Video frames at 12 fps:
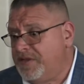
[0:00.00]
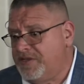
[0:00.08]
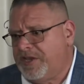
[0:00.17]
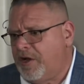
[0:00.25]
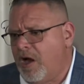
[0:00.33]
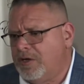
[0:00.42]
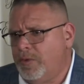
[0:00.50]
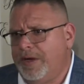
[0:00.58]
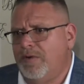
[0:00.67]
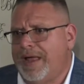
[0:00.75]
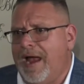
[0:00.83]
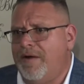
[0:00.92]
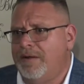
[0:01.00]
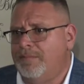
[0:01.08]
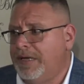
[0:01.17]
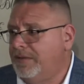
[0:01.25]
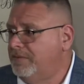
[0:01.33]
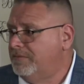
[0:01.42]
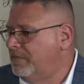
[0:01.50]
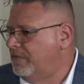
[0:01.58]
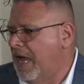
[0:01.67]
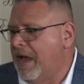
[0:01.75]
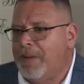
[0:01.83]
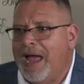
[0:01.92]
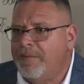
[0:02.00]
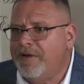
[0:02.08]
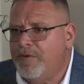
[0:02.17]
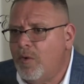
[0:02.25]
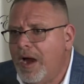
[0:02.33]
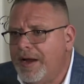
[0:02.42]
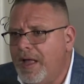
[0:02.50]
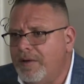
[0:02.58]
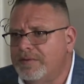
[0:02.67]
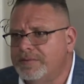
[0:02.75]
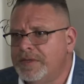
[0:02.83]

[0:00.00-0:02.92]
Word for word: The cigars, we don't carry them, but I buy them everywhere I go.